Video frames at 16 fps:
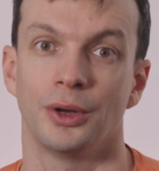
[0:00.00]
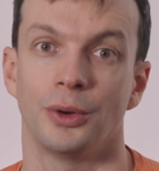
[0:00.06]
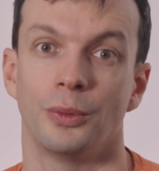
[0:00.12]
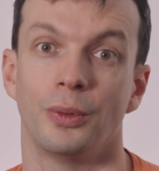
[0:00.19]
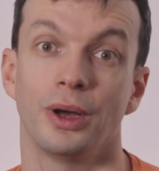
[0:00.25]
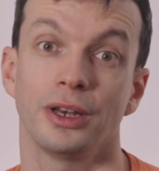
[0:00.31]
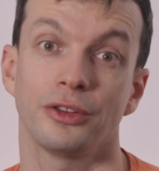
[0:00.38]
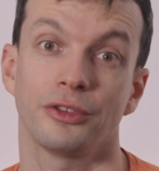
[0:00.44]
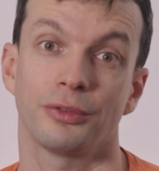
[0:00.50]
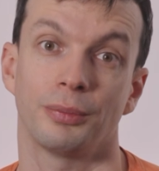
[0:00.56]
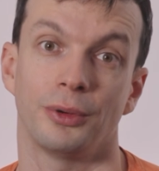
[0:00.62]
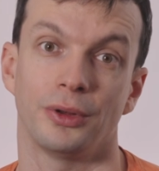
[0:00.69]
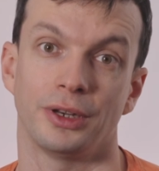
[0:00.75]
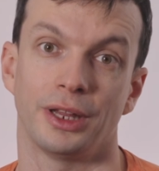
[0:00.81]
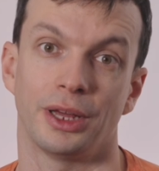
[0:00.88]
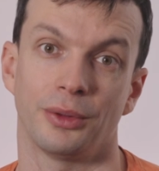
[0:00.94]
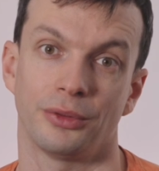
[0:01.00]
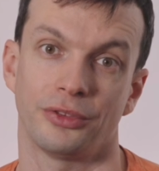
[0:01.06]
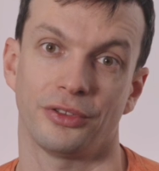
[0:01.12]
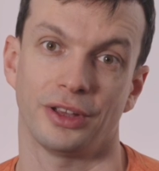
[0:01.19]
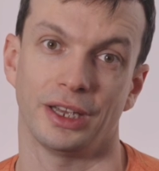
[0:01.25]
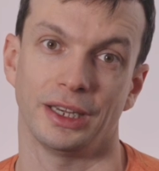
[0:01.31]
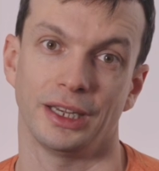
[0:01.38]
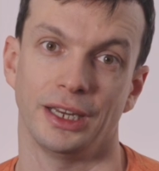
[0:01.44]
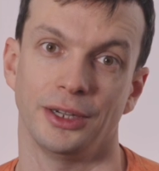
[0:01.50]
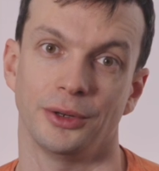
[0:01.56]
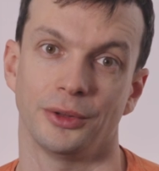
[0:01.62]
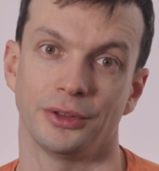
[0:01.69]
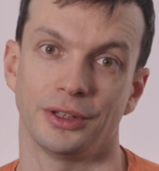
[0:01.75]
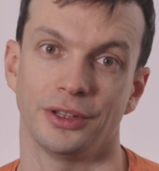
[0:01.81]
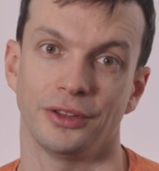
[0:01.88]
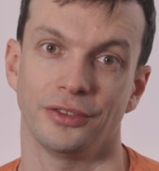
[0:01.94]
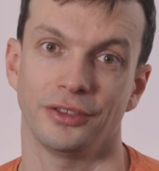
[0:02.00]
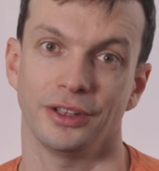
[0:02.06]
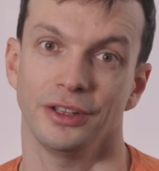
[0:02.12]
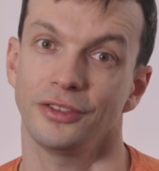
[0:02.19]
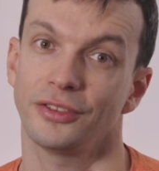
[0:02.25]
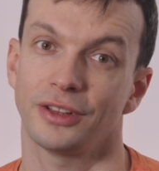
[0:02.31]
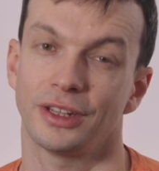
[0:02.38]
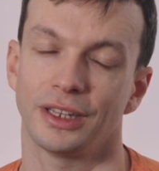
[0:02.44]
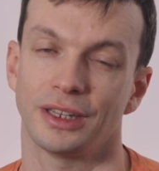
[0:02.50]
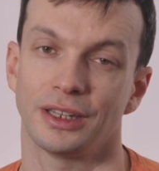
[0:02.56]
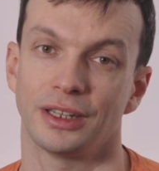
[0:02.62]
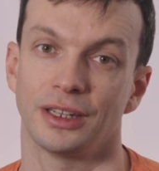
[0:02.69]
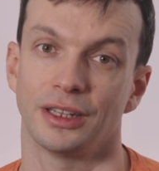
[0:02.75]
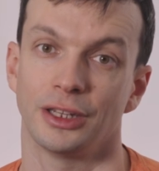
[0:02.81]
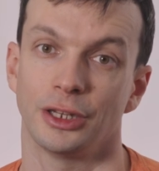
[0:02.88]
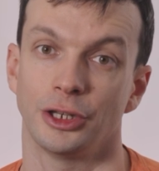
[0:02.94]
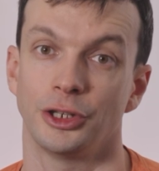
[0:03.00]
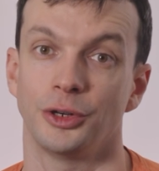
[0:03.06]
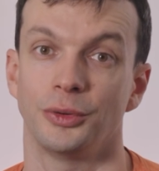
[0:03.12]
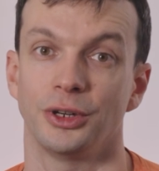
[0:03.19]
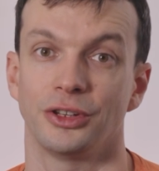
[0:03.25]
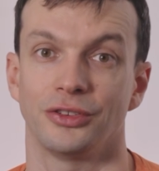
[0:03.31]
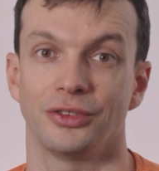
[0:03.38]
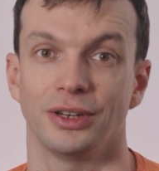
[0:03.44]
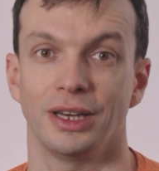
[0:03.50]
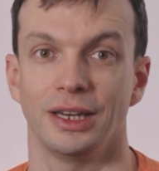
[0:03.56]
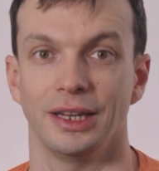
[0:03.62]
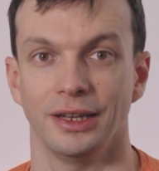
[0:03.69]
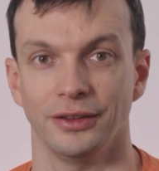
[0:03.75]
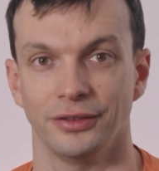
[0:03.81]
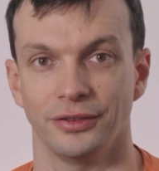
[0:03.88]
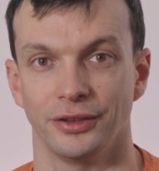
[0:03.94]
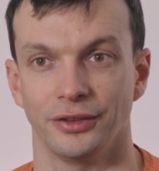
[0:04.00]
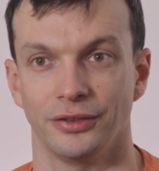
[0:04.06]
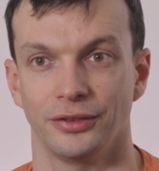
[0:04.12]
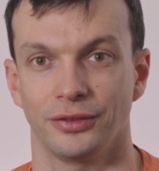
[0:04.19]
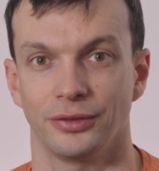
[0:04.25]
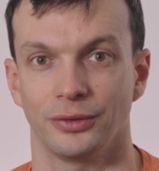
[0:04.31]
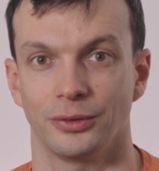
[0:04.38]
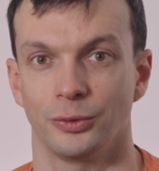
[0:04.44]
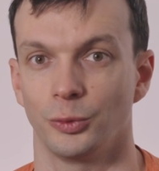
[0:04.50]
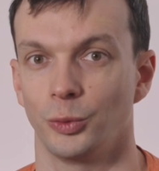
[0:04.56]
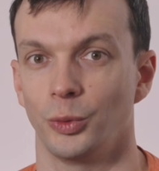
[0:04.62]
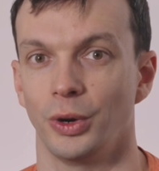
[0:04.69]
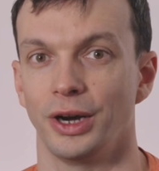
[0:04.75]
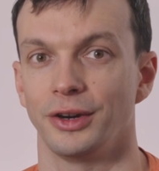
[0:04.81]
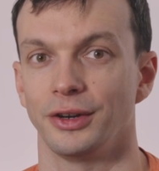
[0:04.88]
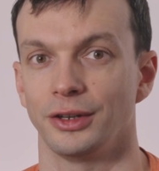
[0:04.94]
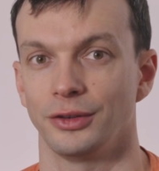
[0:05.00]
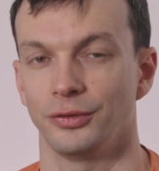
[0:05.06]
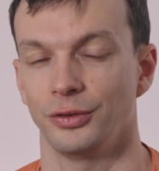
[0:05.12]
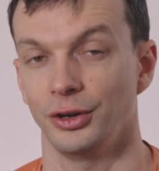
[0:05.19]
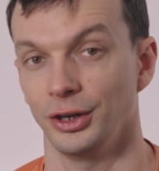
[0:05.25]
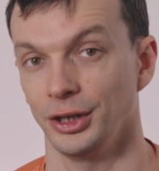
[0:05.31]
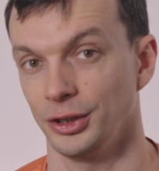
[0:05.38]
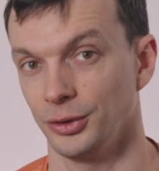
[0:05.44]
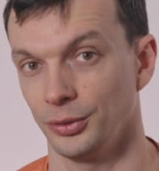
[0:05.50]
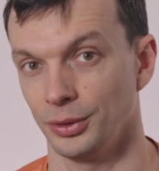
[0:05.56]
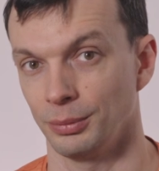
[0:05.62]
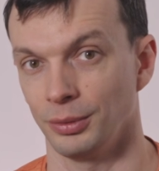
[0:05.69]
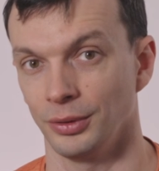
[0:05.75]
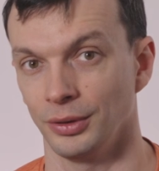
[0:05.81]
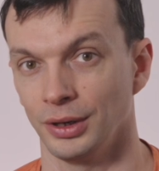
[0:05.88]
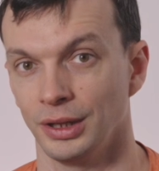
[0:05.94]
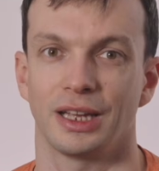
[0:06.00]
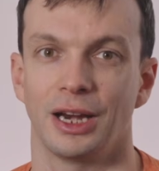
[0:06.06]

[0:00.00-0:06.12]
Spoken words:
One small downside I noticed is that the original laces weren't very durable.